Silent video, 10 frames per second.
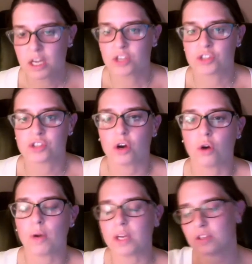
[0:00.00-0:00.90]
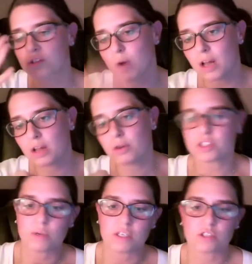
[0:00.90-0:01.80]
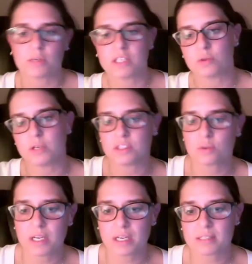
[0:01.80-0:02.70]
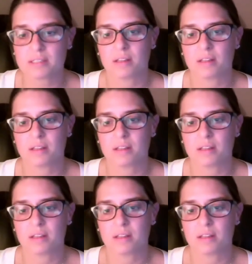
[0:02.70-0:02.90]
So when you swallow it, squeeze, squeeze, squeeze, squeeze,